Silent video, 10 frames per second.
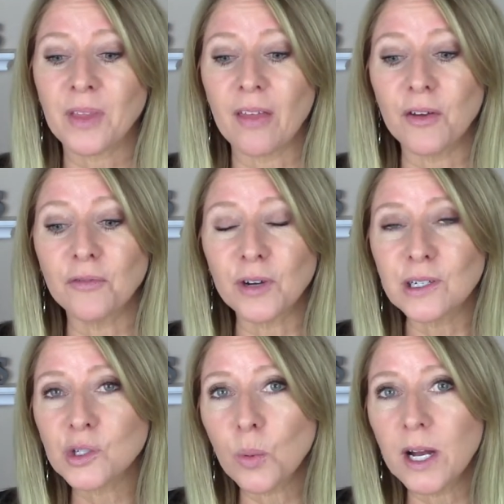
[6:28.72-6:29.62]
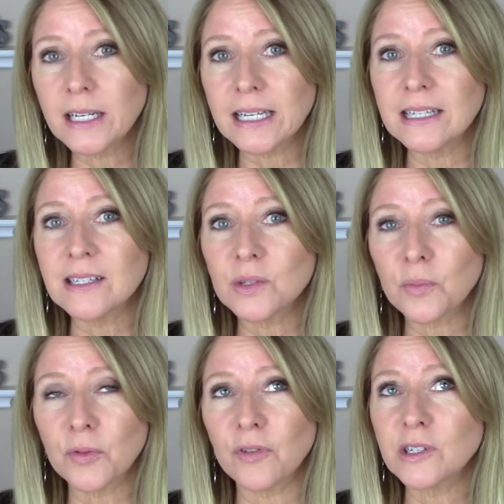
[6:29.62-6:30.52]
The first one is,
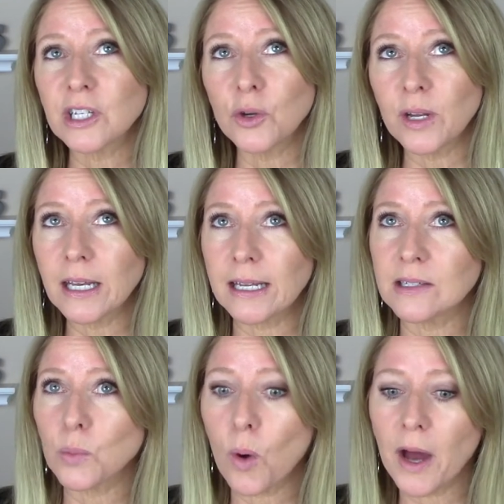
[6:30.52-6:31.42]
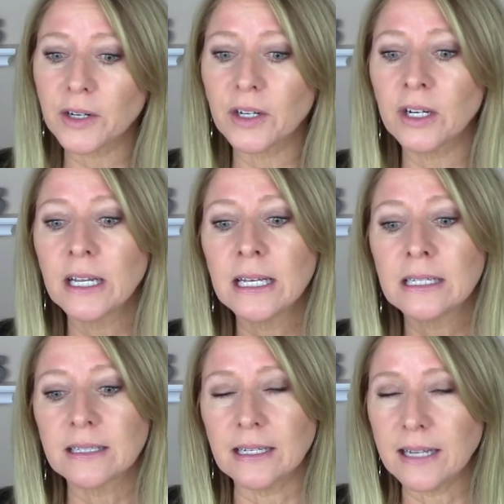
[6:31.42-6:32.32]
first ingredient is water,
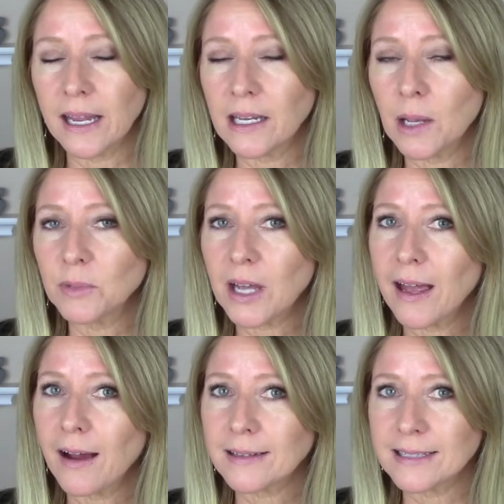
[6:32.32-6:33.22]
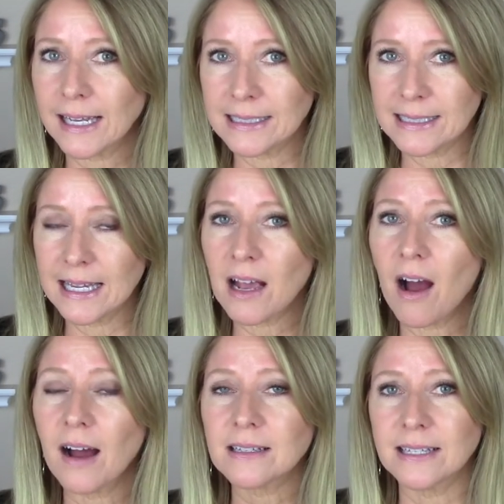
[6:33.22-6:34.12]
titanium dioxide, zinc
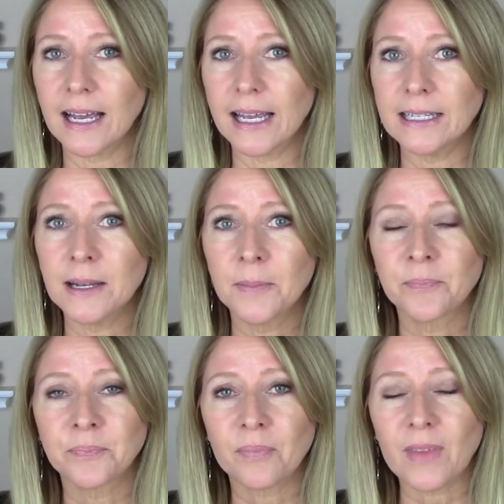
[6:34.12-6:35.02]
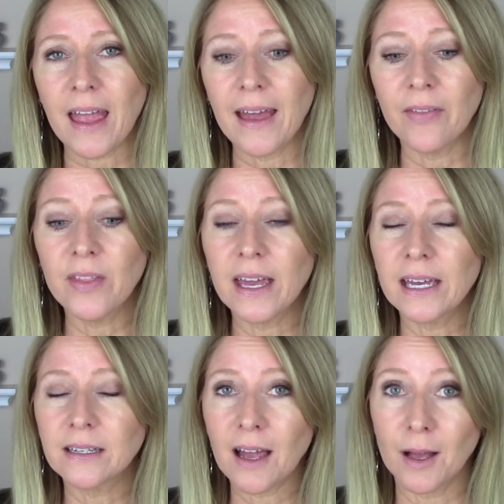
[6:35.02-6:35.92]
oxide, and
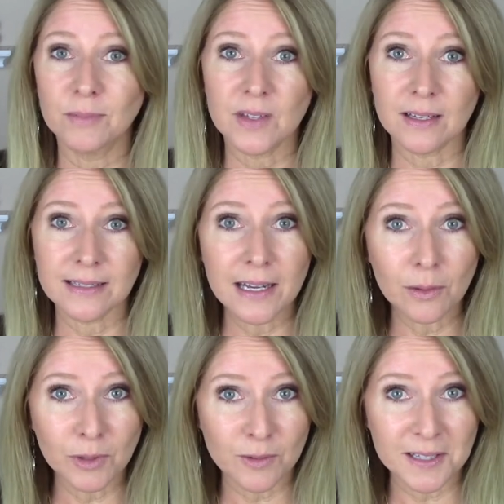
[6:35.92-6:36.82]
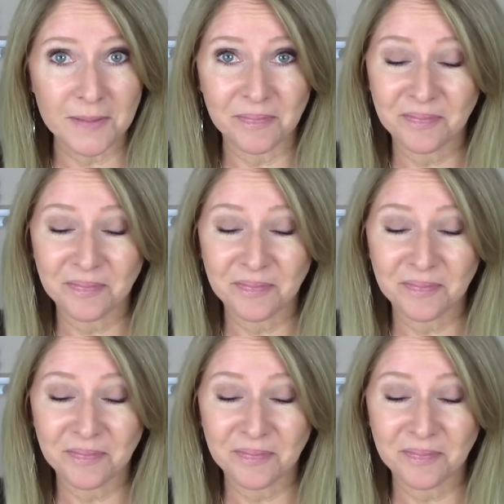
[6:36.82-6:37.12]
then comes the snail mucin